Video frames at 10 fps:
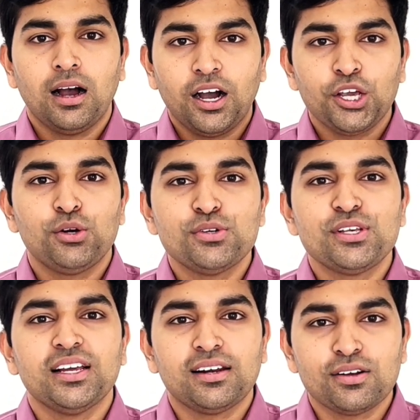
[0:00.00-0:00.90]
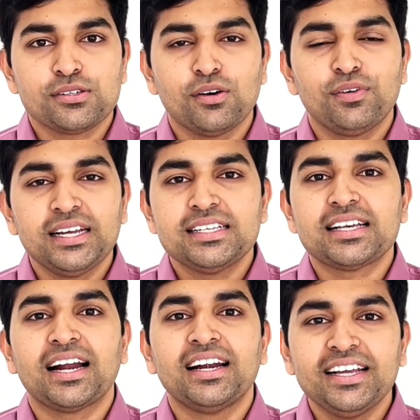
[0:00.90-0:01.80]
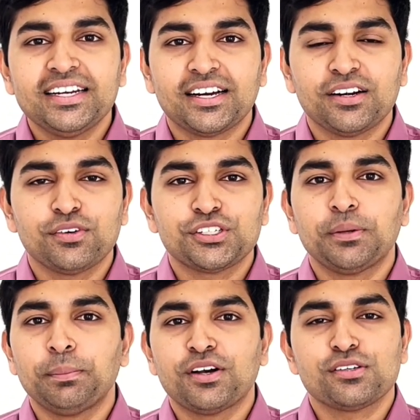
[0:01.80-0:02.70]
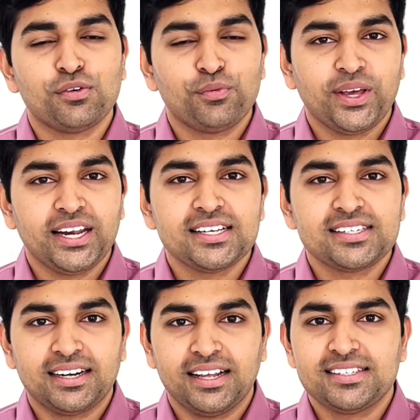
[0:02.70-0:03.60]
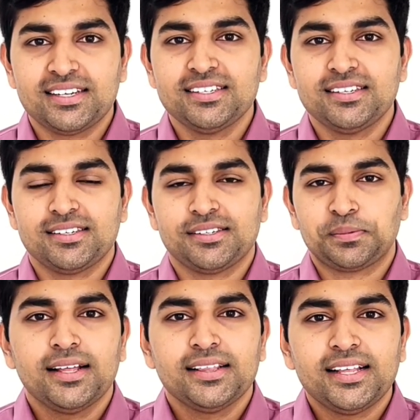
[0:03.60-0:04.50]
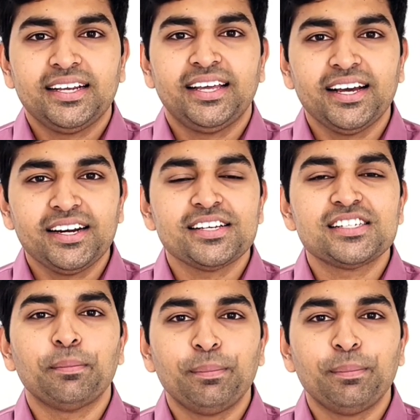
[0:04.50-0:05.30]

Are you losing lots of leads and lead conversion because of various reasons? Then here is the